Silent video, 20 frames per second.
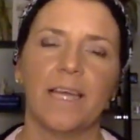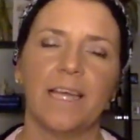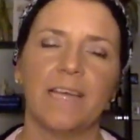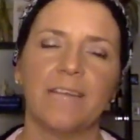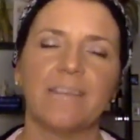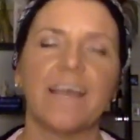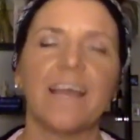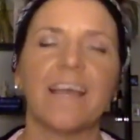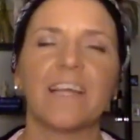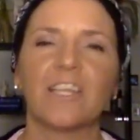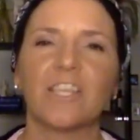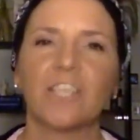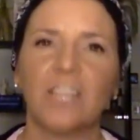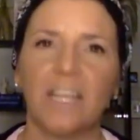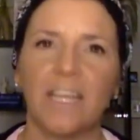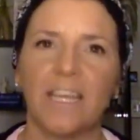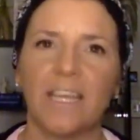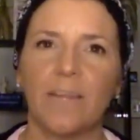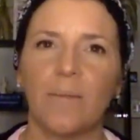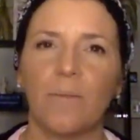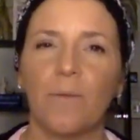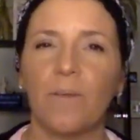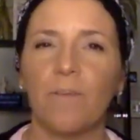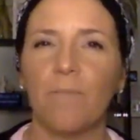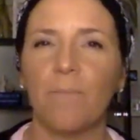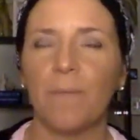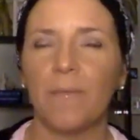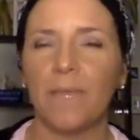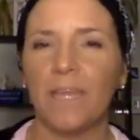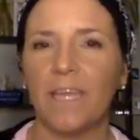is actually that
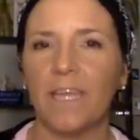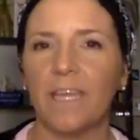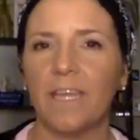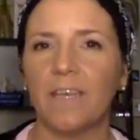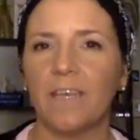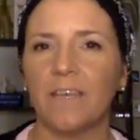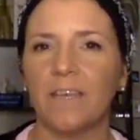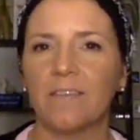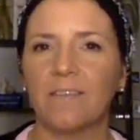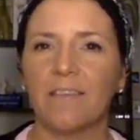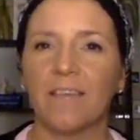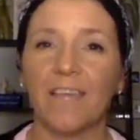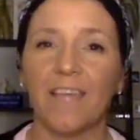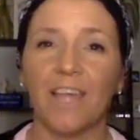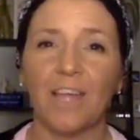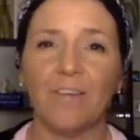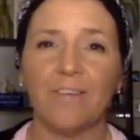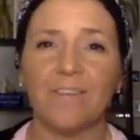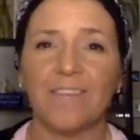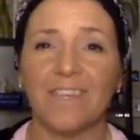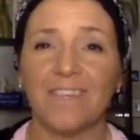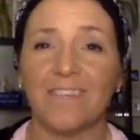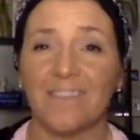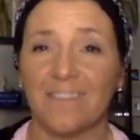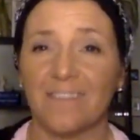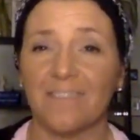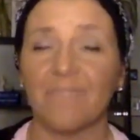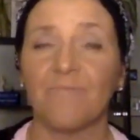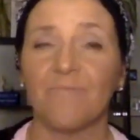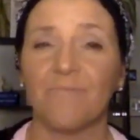we've been in
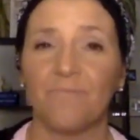psychosis,